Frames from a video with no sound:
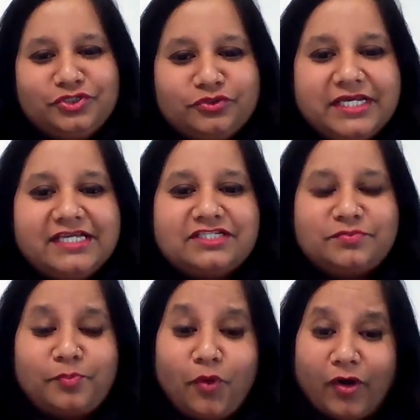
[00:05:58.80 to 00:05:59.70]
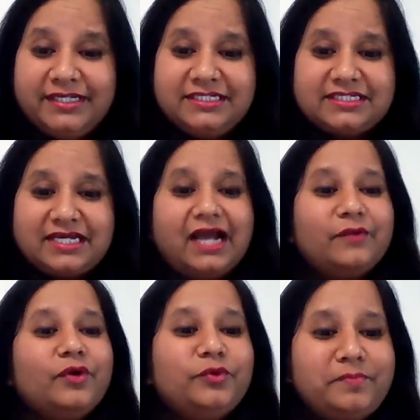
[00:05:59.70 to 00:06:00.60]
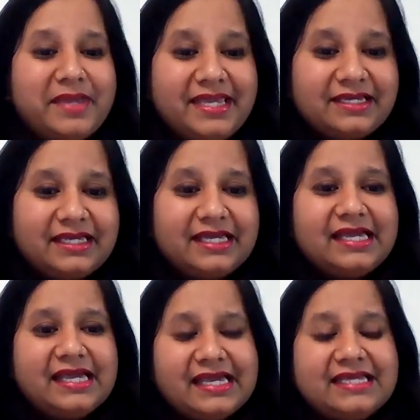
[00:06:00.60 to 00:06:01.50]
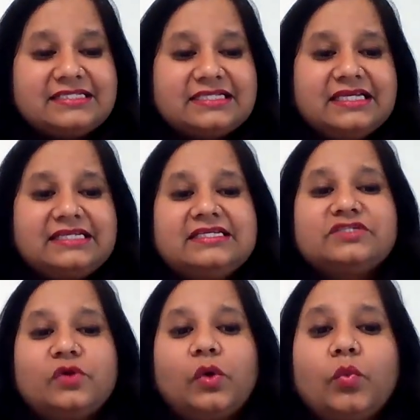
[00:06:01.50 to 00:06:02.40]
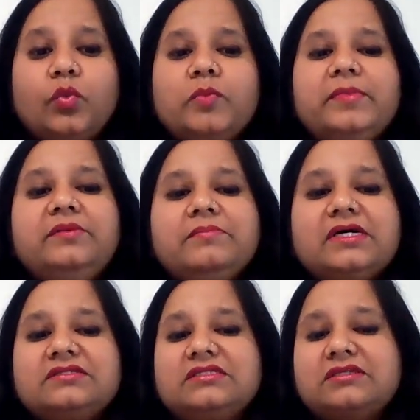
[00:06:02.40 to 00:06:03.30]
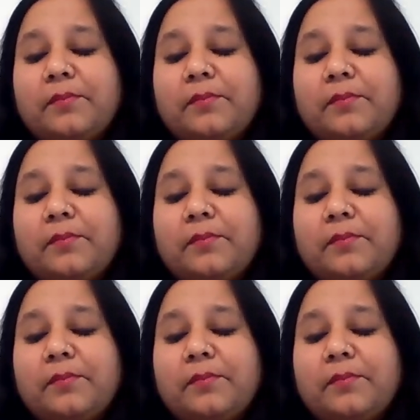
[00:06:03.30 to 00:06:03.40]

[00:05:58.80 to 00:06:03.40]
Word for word: today's point I want to make is it is women must